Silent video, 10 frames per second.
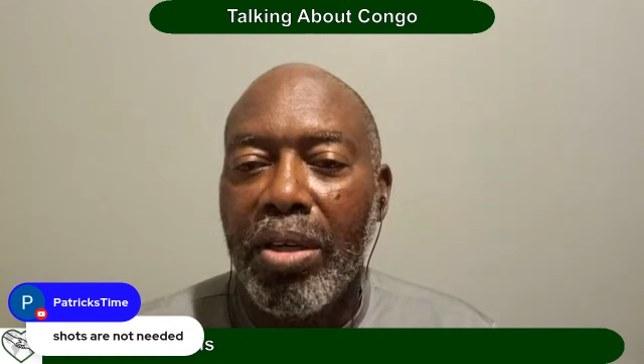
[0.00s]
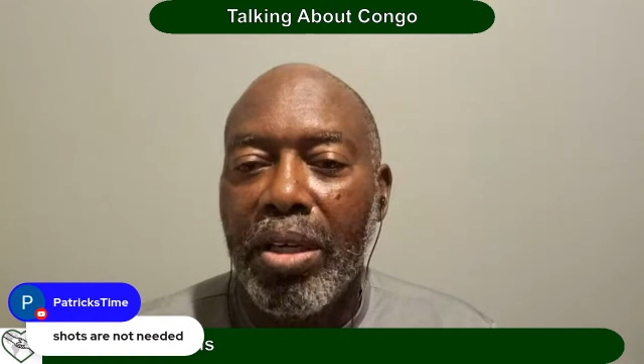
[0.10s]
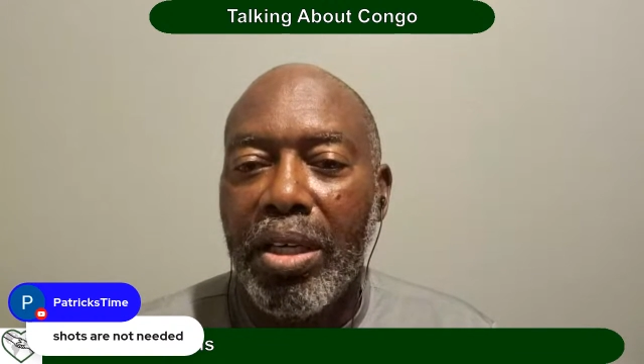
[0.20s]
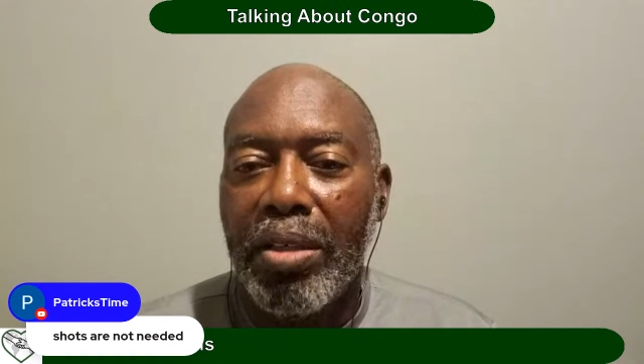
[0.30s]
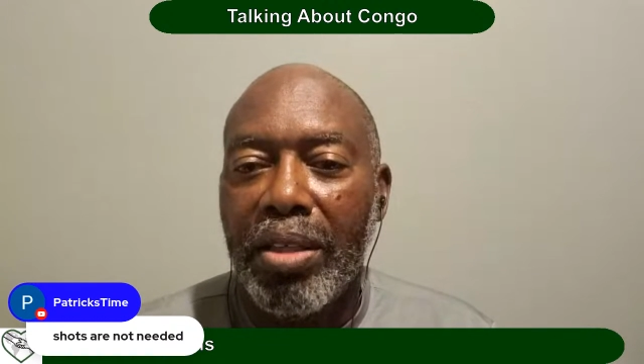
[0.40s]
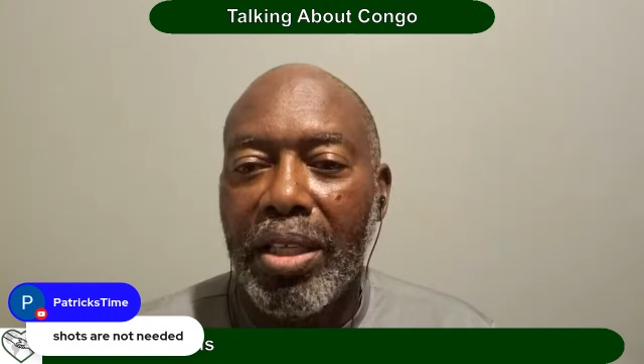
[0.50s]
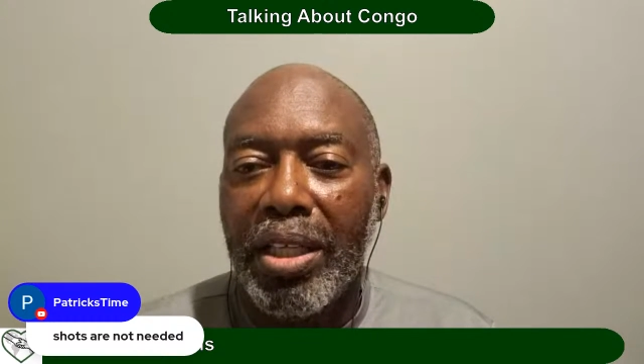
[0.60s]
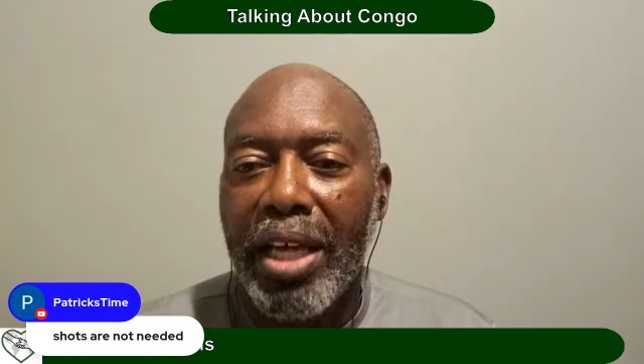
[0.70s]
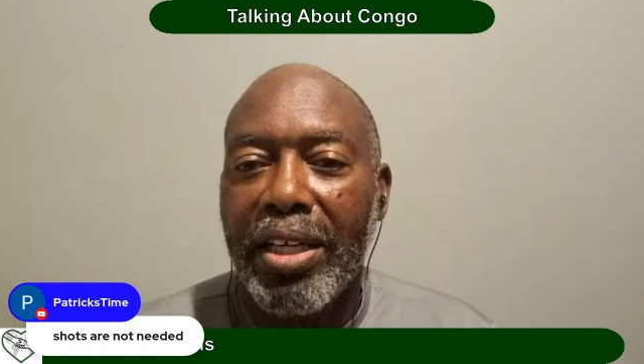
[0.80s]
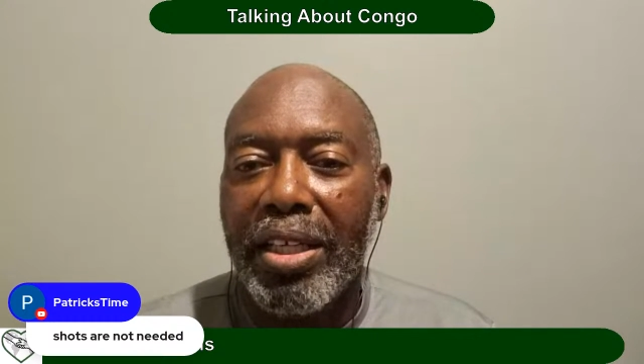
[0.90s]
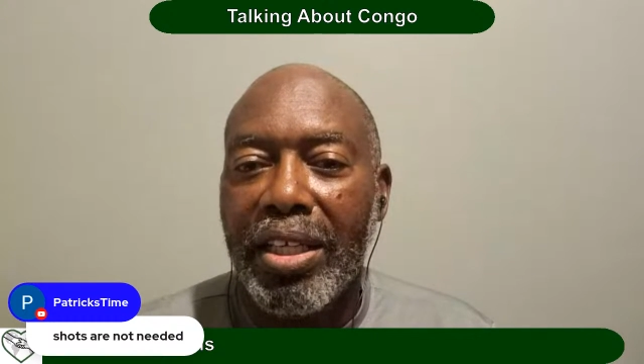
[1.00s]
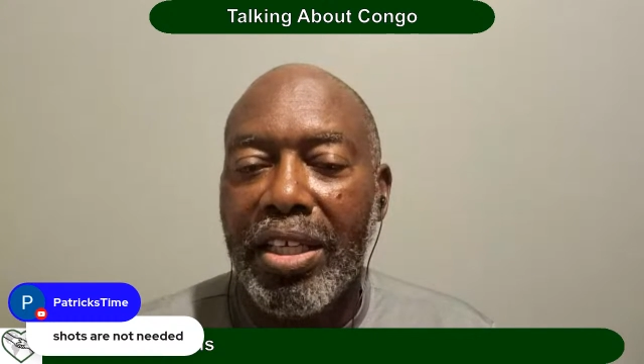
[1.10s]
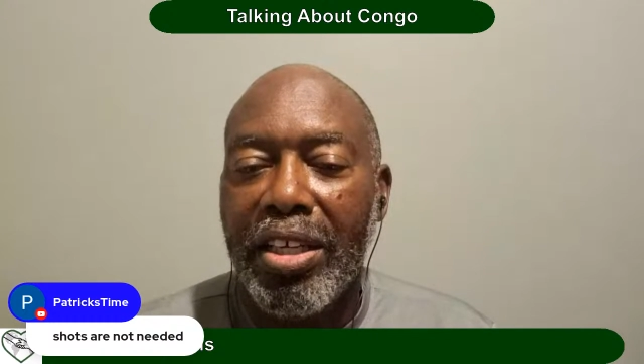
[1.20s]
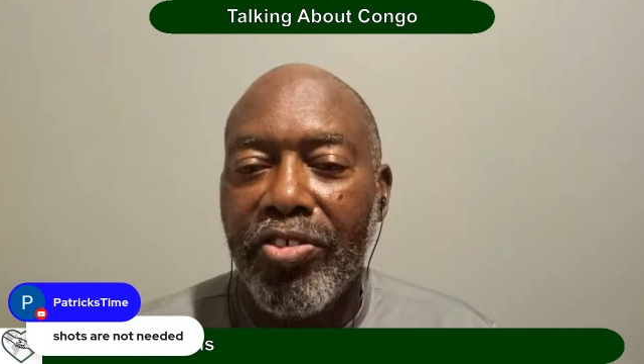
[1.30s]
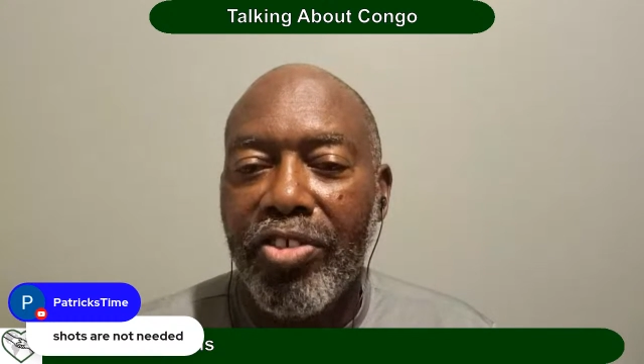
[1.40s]
a lot of the
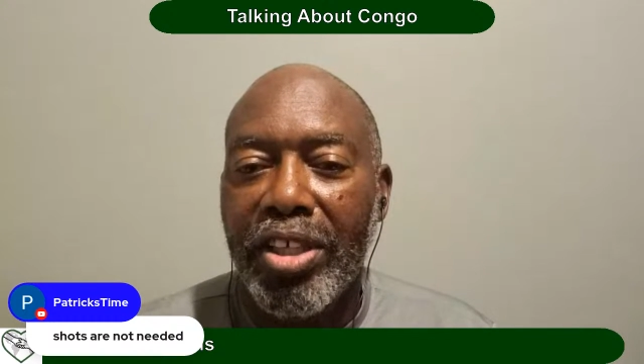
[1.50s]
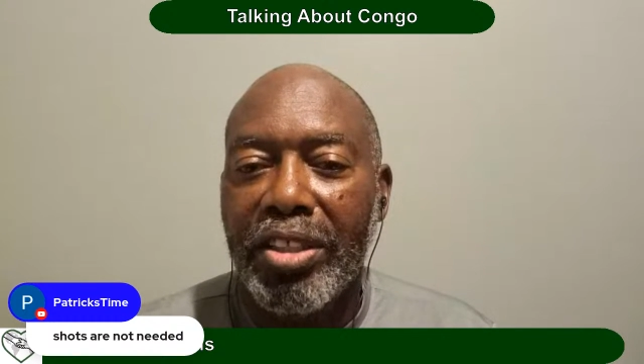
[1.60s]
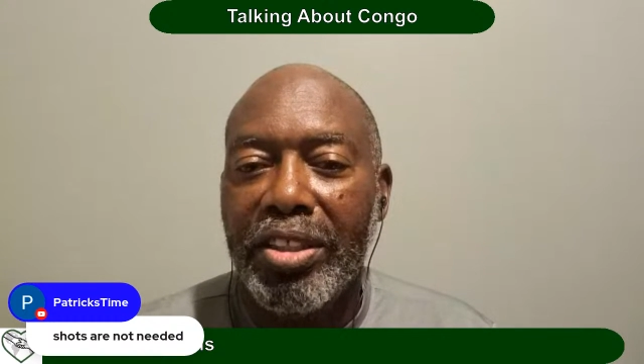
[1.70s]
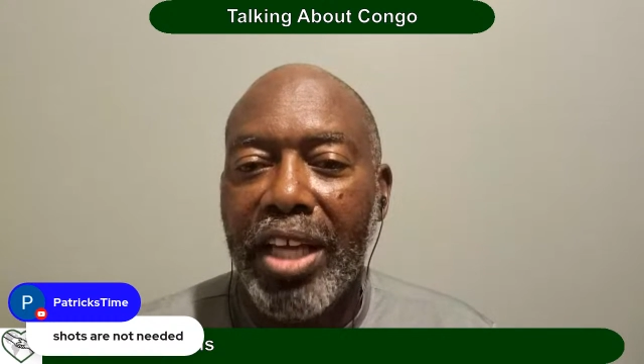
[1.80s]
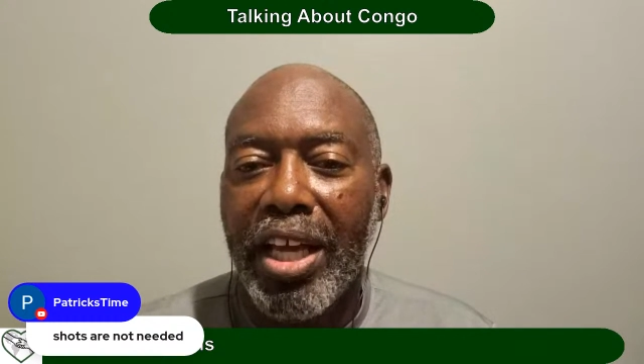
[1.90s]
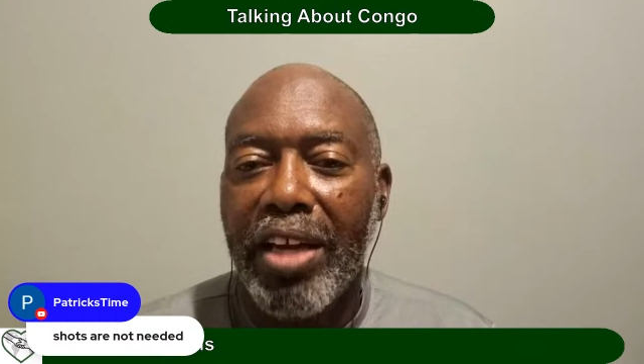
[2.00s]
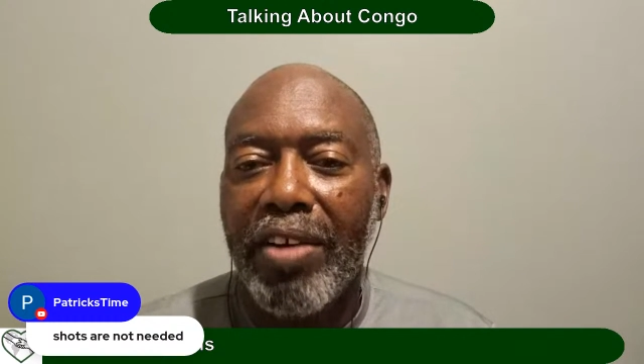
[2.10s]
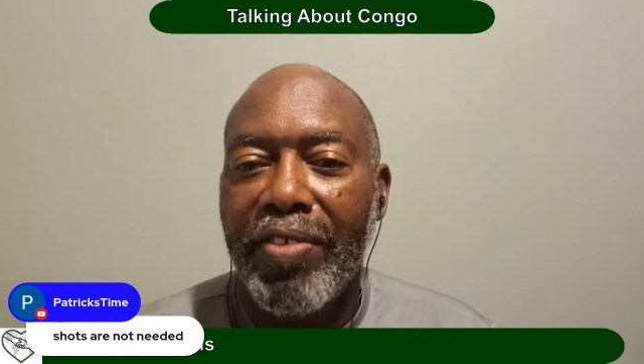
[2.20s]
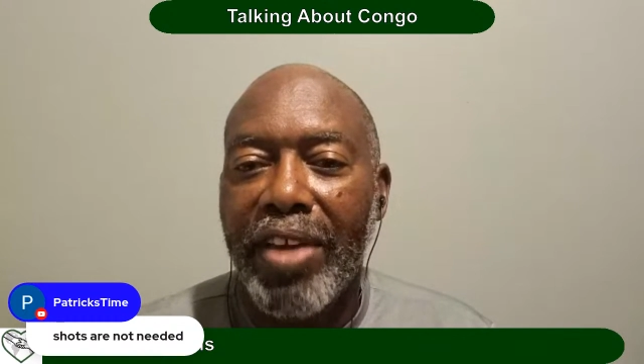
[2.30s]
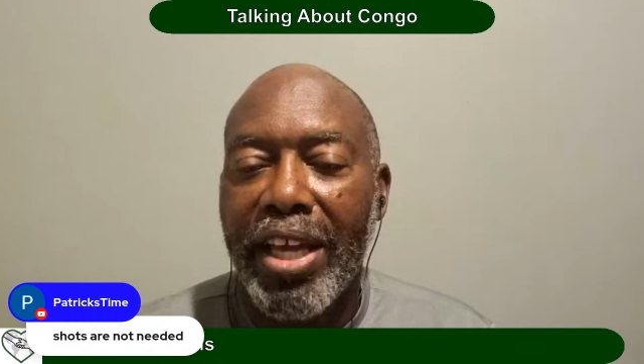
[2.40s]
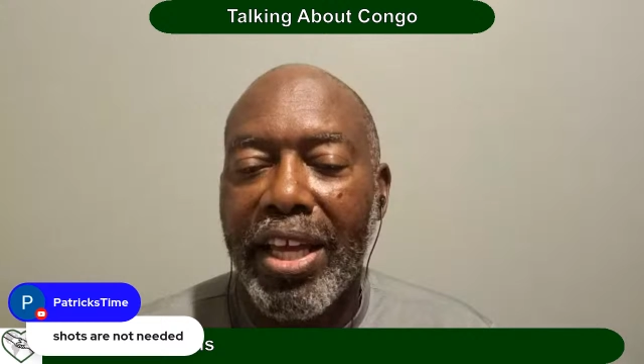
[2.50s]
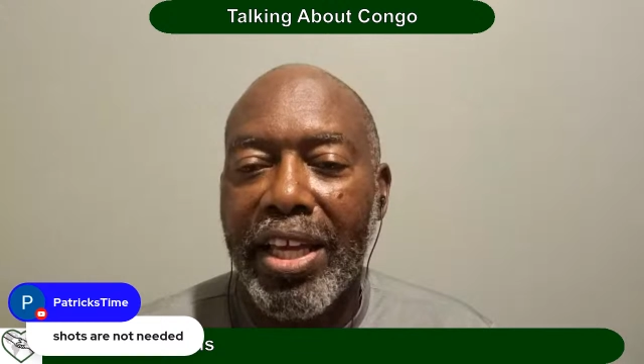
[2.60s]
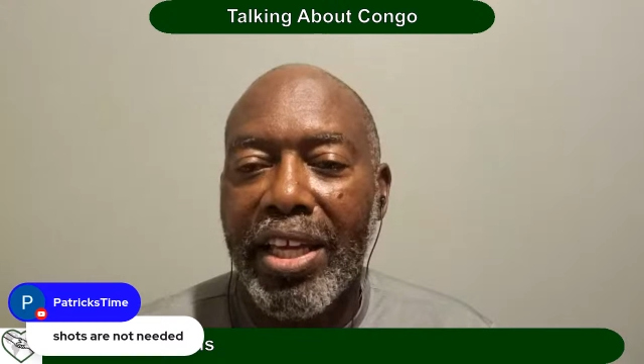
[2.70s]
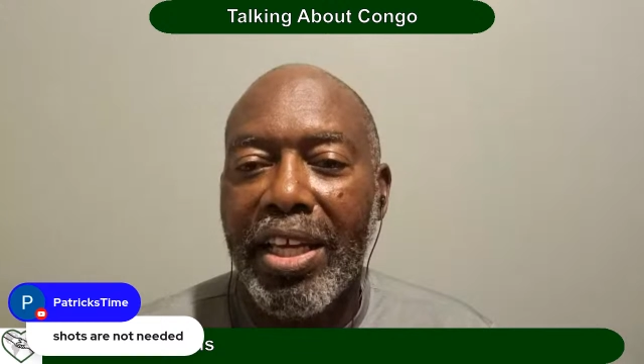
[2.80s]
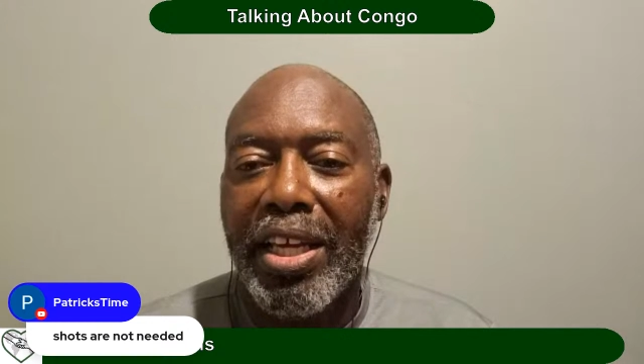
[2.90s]
countries have
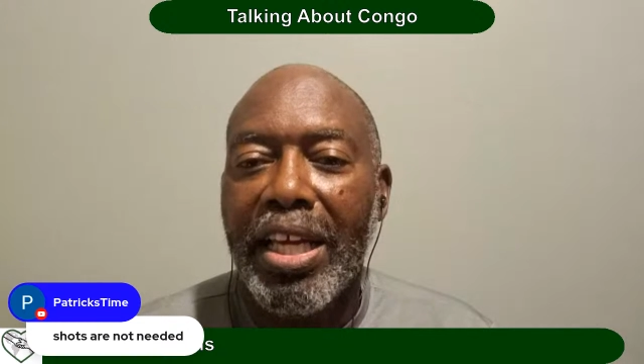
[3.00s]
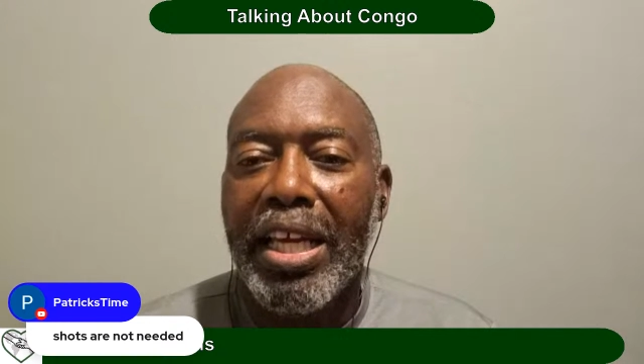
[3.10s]
a